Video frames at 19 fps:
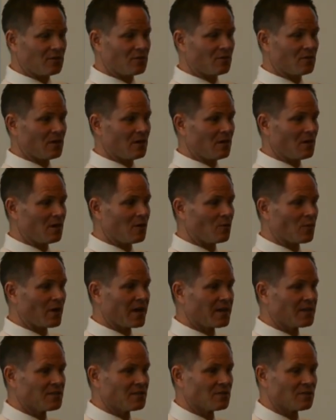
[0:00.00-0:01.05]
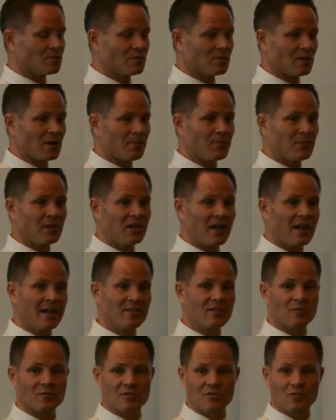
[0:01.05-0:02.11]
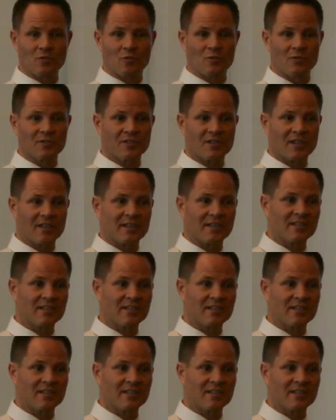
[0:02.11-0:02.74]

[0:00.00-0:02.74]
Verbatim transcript: you a, a way to apply those tools in